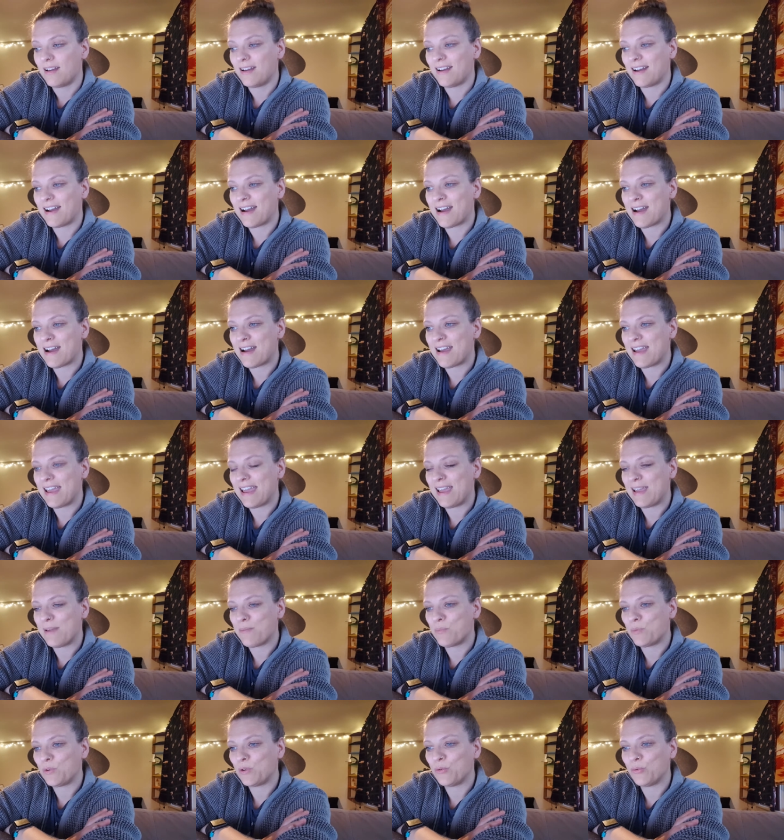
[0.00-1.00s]

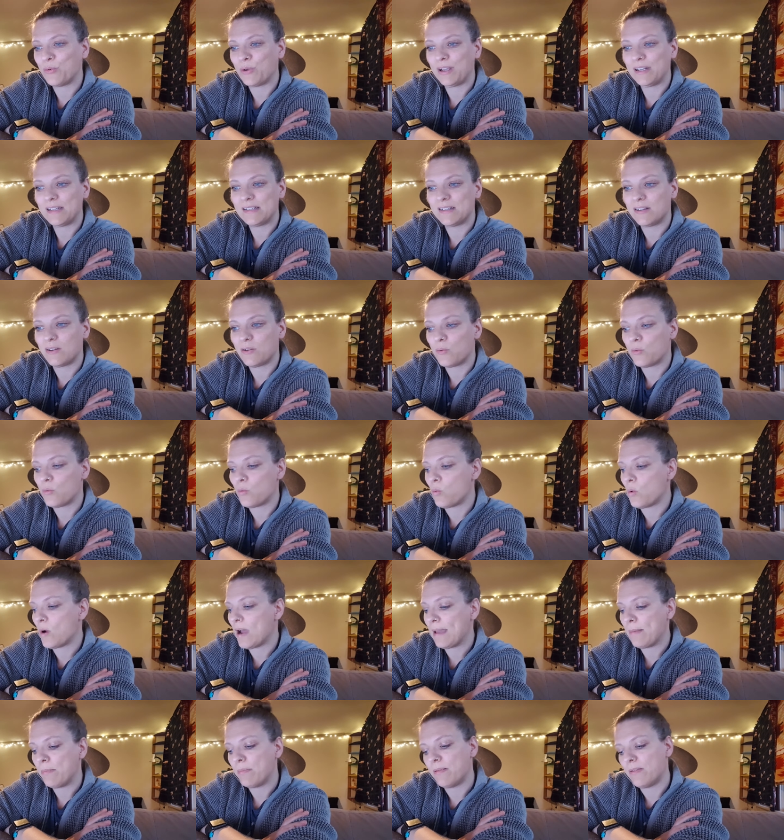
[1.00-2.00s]
I'm going to
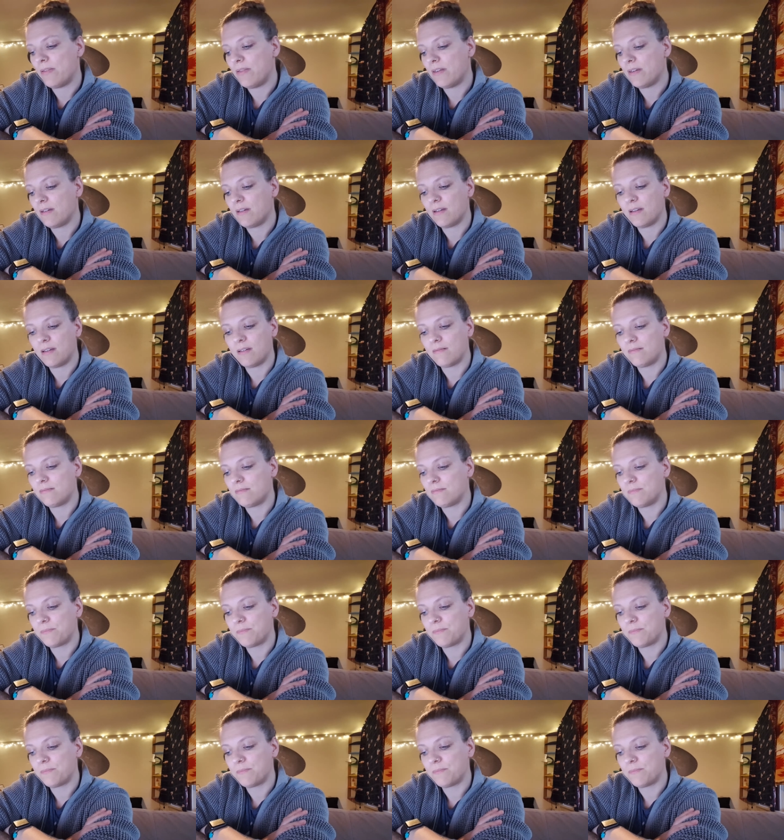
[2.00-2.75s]
wipe the